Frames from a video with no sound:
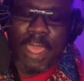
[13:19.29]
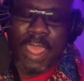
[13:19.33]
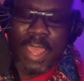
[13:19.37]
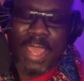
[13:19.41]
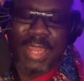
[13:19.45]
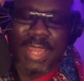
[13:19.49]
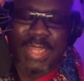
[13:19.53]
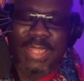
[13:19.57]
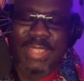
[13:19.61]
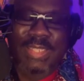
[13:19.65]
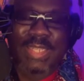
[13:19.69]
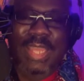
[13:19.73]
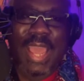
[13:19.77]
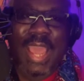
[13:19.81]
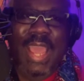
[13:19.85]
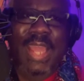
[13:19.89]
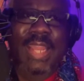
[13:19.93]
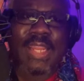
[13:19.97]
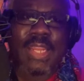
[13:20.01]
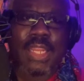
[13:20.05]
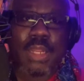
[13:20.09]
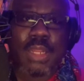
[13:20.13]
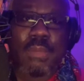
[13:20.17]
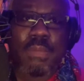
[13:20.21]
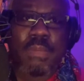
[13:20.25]
It is
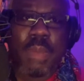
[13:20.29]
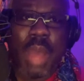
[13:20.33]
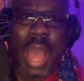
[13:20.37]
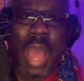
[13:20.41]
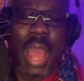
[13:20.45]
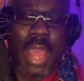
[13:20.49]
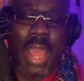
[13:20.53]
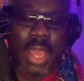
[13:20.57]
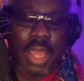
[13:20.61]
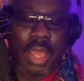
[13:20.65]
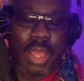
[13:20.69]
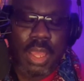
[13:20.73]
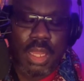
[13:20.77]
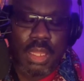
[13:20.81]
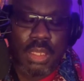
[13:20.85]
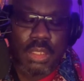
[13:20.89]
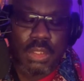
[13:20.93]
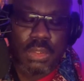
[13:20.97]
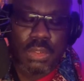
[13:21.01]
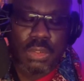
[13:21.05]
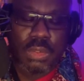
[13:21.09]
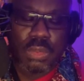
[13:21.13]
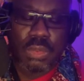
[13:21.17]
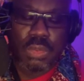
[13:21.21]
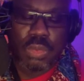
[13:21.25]
edited by
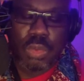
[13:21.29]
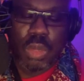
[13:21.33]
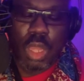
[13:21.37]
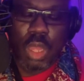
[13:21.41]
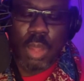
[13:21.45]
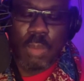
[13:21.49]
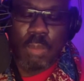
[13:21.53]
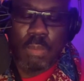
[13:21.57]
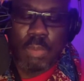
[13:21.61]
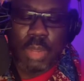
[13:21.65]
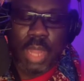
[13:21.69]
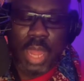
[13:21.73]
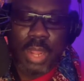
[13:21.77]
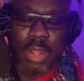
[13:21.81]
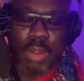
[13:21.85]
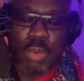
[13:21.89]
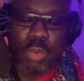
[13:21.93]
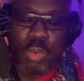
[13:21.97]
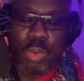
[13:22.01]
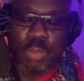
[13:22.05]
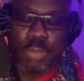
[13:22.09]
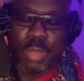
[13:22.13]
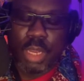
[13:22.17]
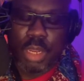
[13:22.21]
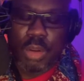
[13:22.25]
two Black
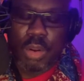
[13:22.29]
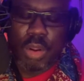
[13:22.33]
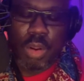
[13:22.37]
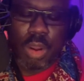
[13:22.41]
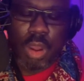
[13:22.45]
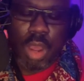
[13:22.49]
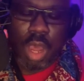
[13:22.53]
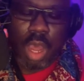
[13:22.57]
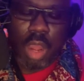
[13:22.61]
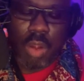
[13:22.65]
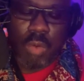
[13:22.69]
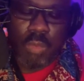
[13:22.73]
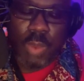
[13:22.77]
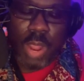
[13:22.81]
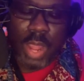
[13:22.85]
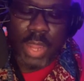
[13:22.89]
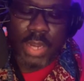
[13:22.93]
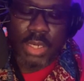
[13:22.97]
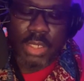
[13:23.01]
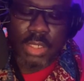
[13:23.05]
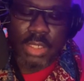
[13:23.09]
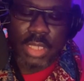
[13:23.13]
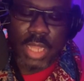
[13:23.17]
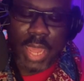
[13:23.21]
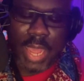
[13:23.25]
women uh, writers,